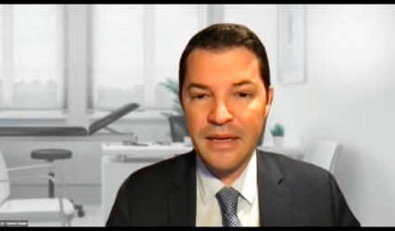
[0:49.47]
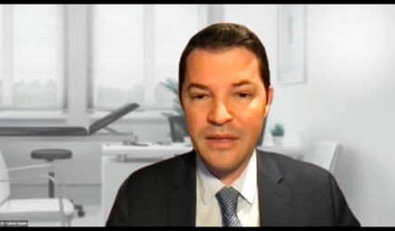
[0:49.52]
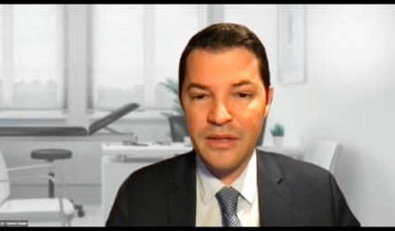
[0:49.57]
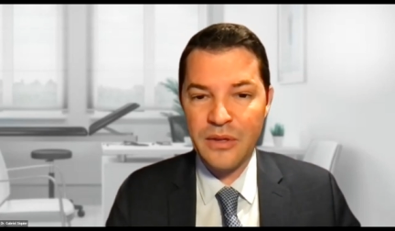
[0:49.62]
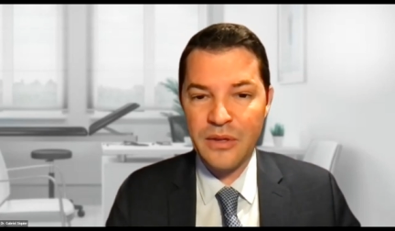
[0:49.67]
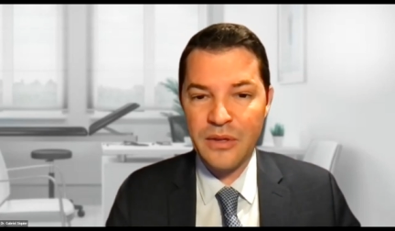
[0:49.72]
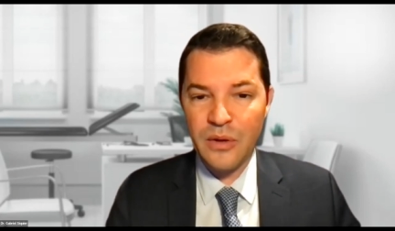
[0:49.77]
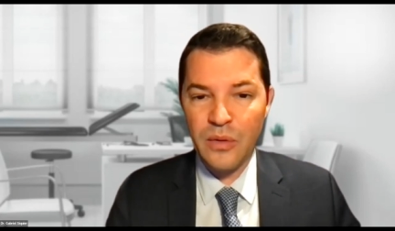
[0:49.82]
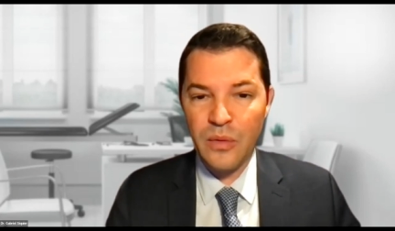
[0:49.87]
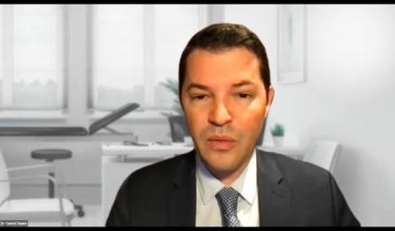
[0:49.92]

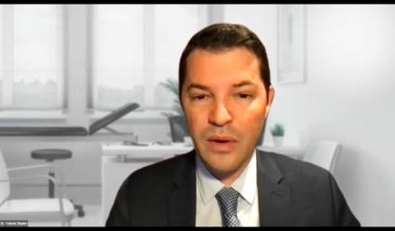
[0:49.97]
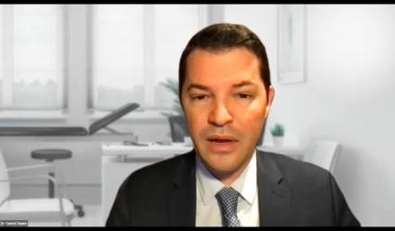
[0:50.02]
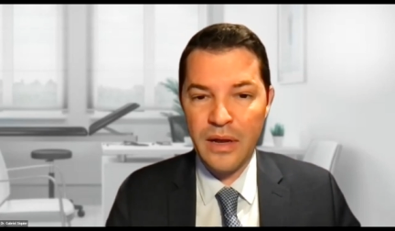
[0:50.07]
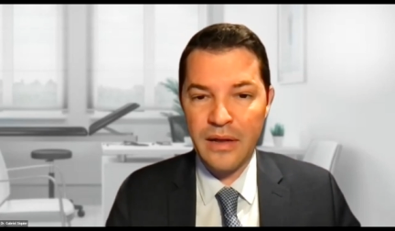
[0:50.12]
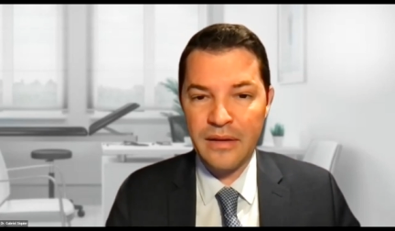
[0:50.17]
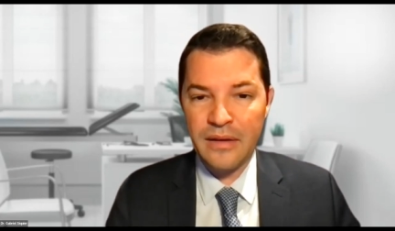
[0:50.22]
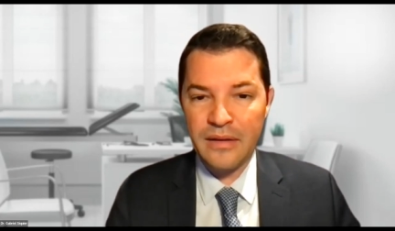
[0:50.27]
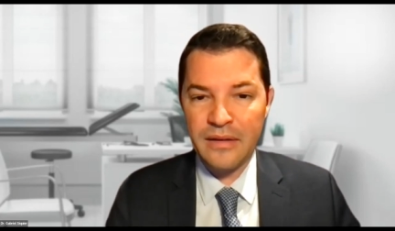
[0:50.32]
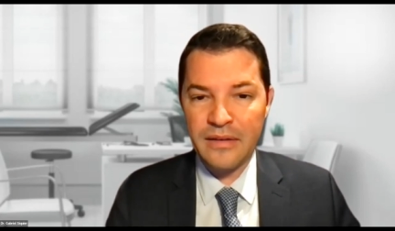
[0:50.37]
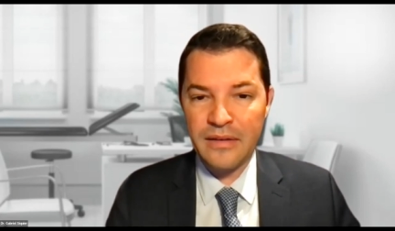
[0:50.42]
So
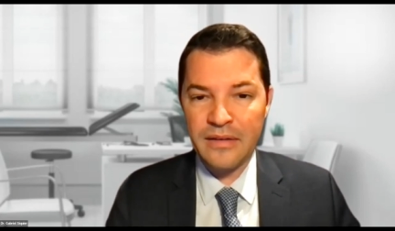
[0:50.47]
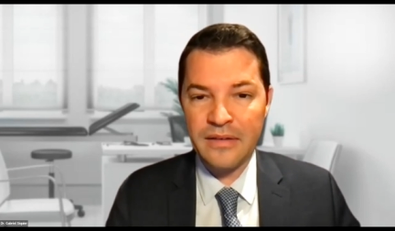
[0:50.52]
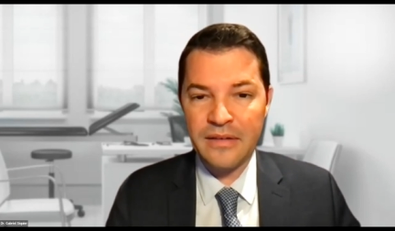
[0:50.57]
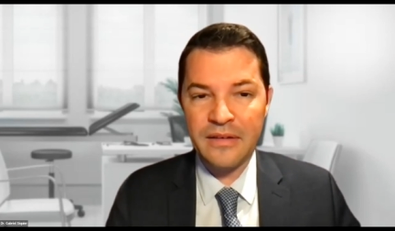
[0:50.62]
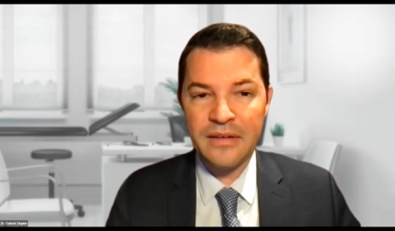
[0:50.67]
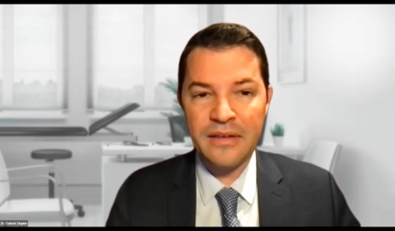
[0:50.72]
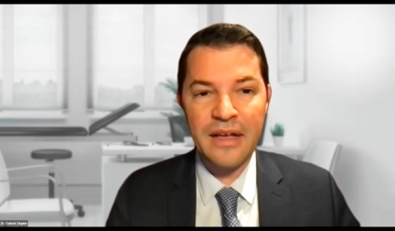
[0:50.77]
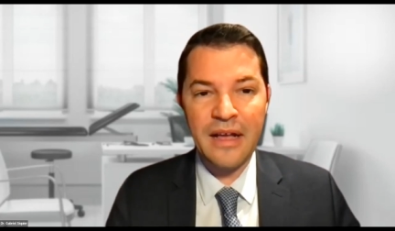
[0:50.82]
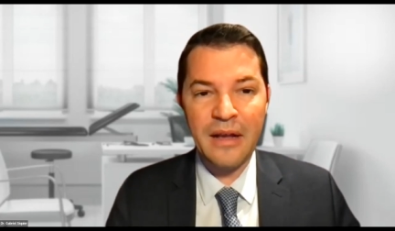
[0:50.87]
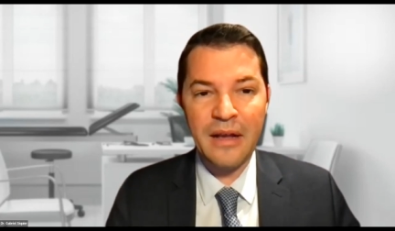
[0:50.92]
uh,
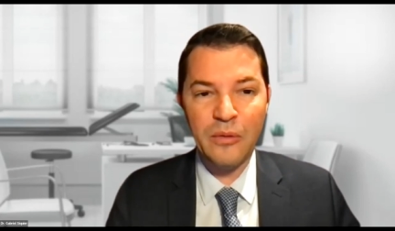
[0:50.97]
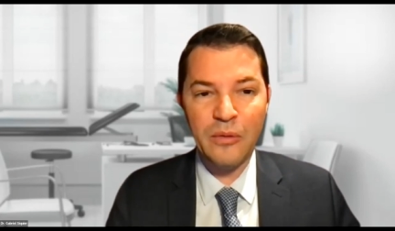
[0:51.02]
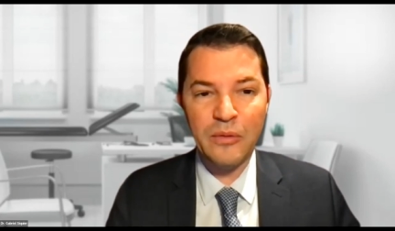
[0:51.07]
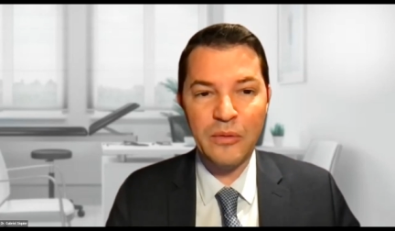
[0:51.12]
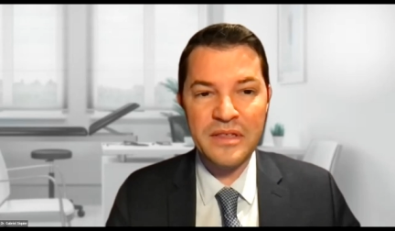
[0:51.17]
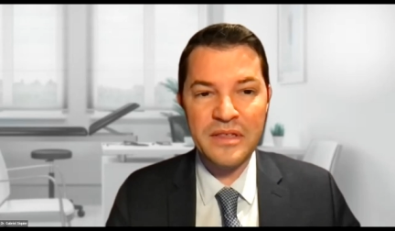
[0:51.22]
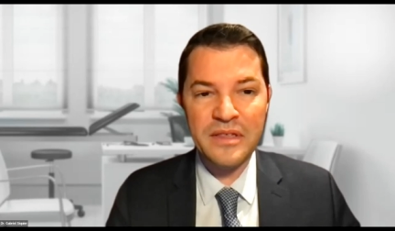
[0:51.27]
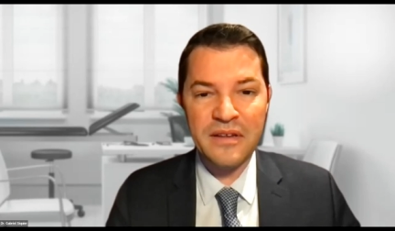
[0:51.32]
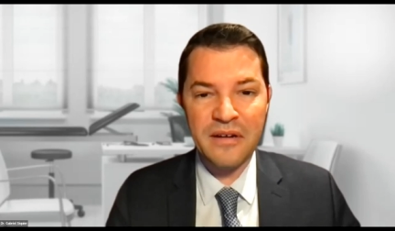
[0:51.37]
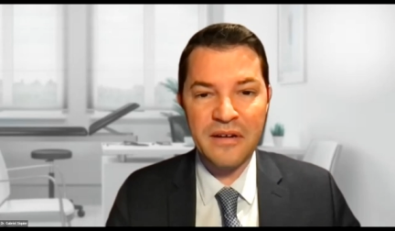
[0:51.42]
I'm going
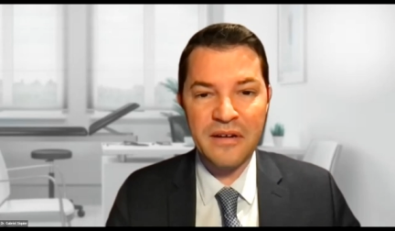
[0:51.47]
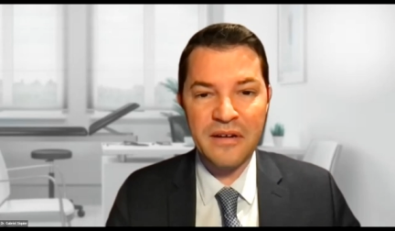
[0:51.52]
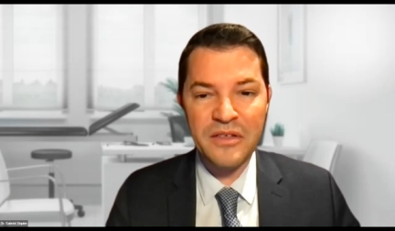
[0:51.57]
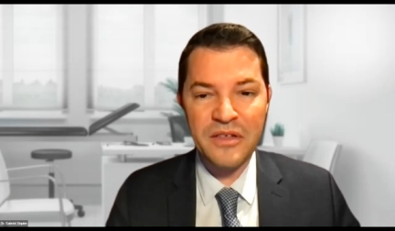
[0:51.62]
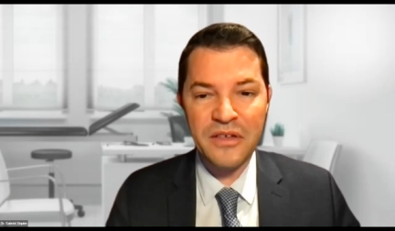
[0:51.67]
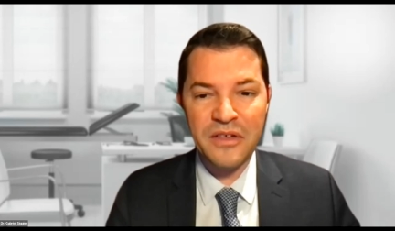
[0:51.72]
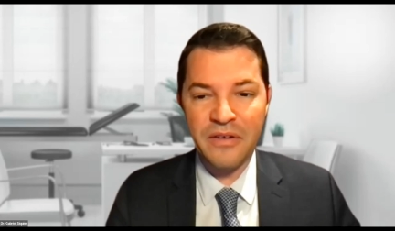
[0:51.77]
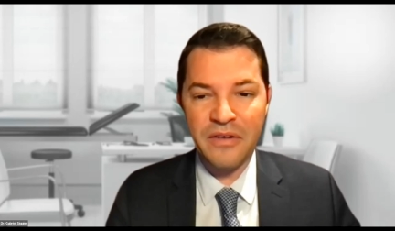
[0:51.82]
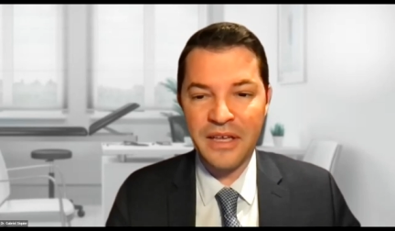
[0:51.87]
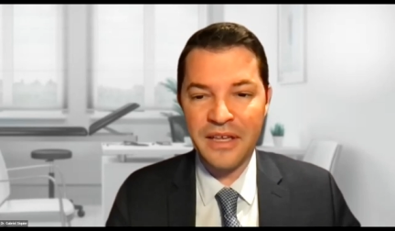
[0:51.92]
to start
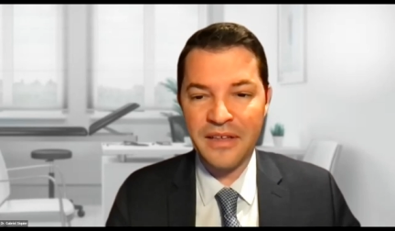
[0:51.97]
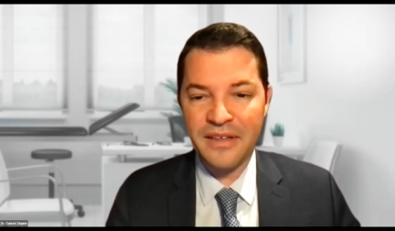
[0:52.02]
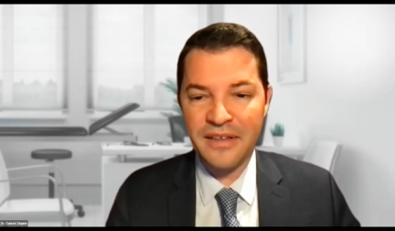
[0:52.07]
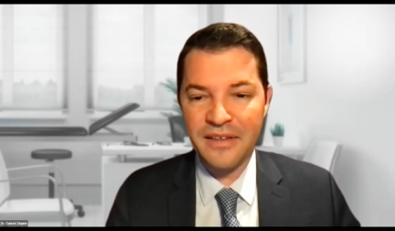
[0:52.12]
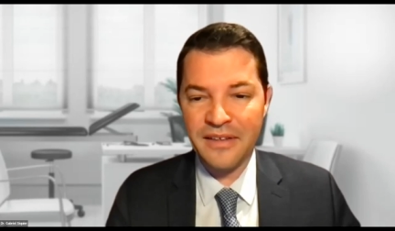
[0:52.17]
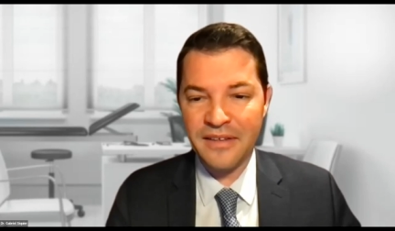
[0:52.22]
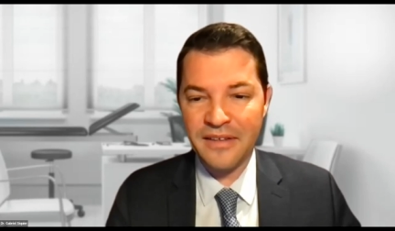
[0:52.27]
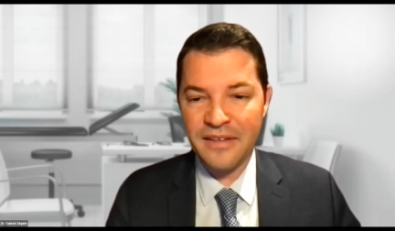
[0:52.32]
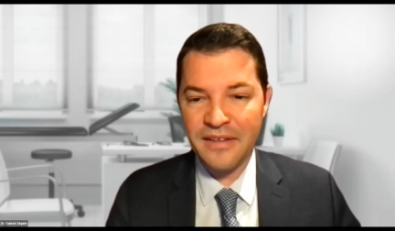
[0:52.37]
sharing